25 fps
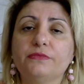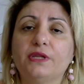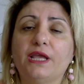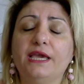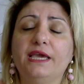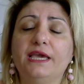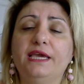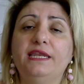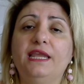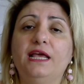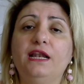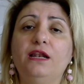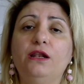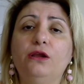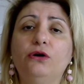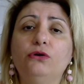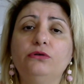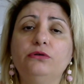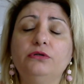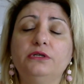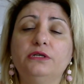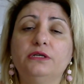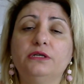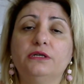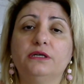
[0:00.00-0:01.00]
in a
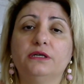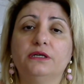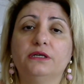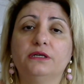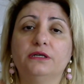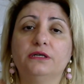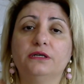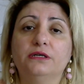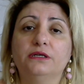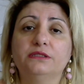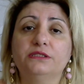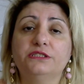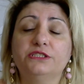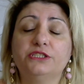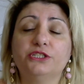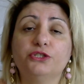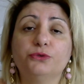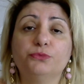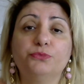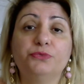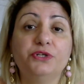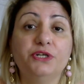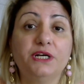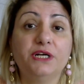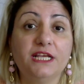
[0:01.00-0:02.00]

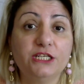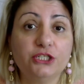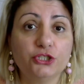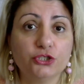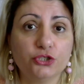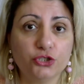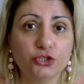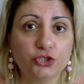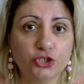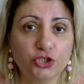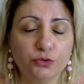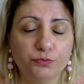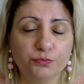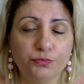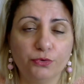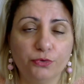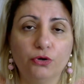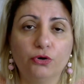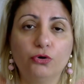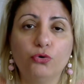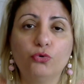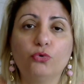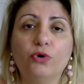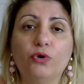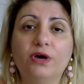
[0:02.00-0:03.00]
long-term relationship,
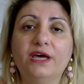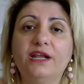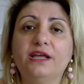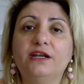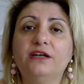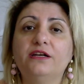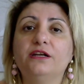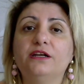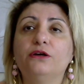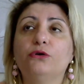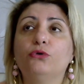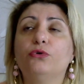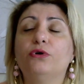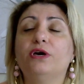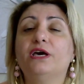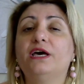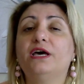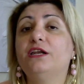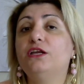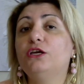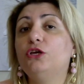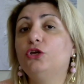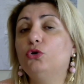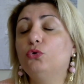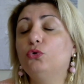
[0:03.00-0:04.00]
or where
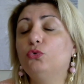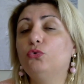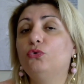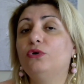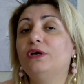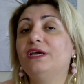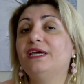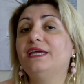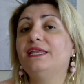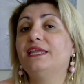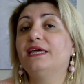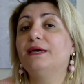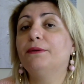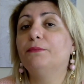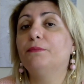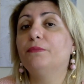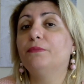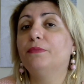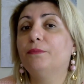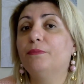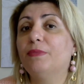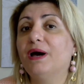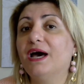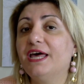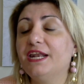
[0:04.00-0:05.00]
are you in a
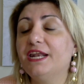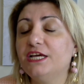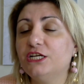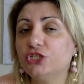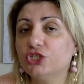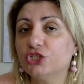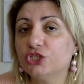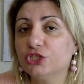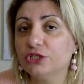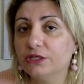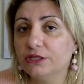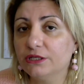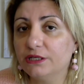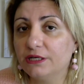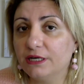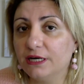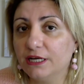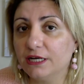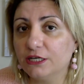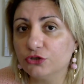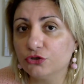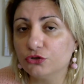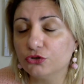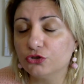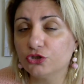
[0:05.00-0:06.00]
marriage
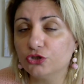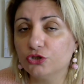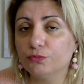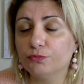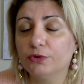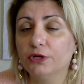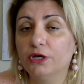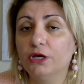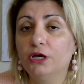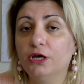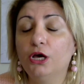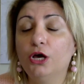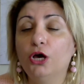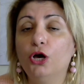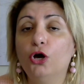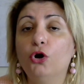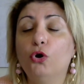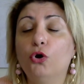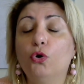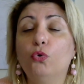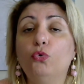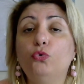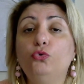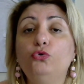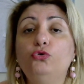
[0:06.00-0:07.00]
relationship?
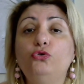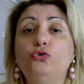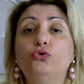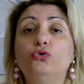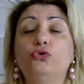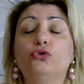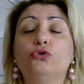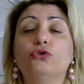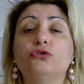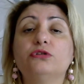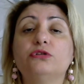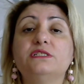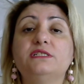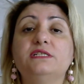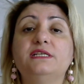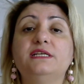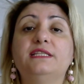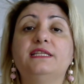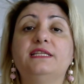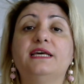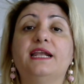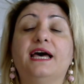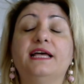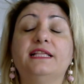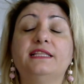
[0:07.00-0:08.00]
Would you
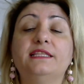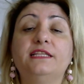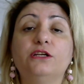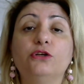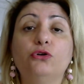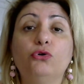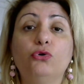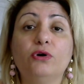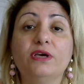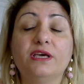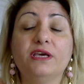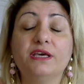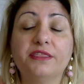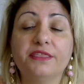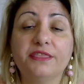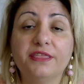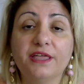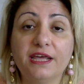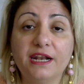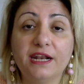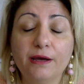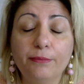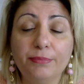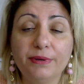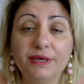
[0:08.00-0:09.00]
consider undergoing
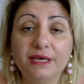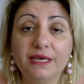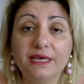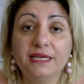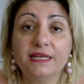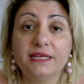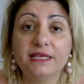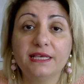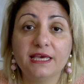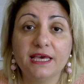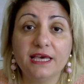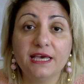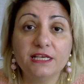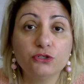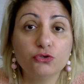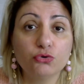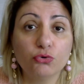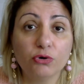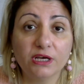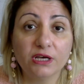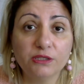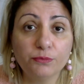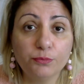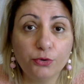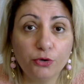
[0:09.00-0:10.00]
therapy in case you
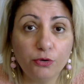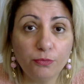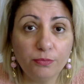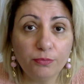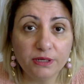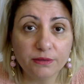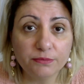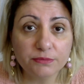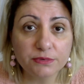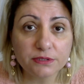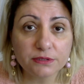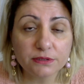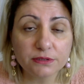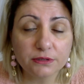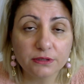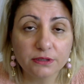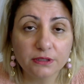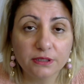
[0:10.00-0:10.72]
had problems?